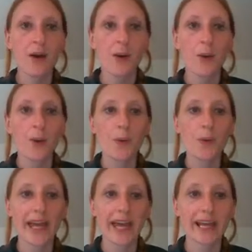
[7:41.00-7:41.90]

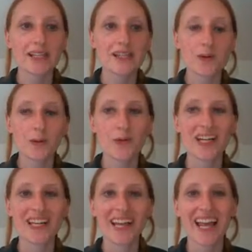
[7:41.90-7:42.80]
Okay, so
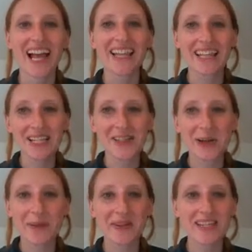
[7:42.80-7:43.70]
let's
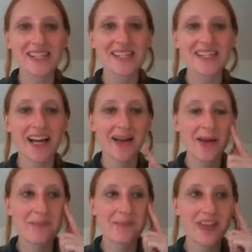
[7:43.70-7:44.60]
talk about this
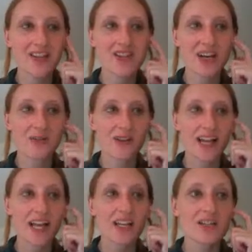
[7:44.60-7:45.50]
in general.
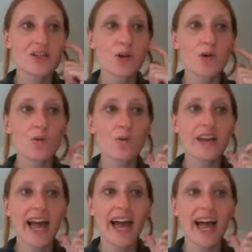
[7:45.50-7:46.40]
So
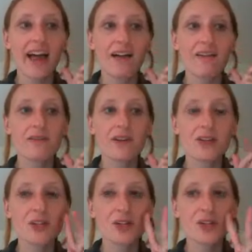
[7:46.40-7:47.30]
we
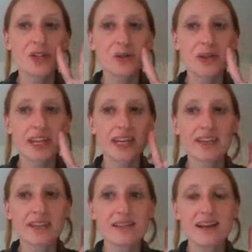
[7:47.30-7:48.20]
have two
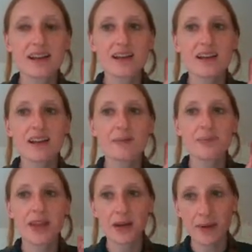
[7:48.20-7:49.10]
things
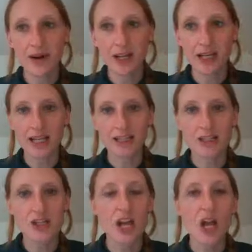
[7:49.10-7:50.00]
in American
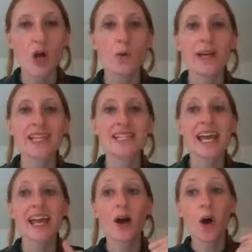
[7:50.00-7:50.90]
English. We can
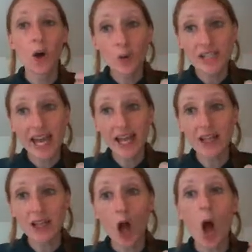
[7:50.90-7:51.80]
say a
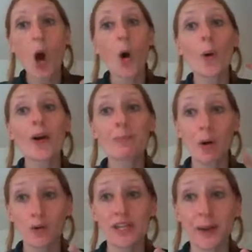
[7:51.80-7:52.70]
hotel or a
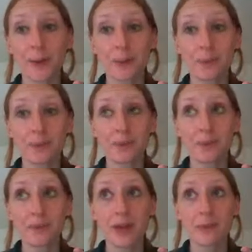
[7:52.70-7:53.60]
motel.
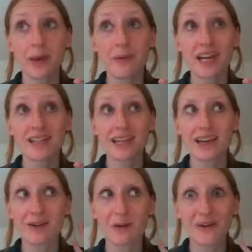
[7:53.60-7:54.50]
You may be
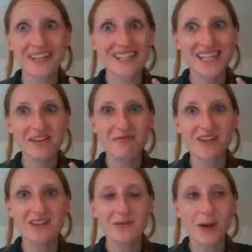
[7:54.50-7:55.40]
asking, what's the difference?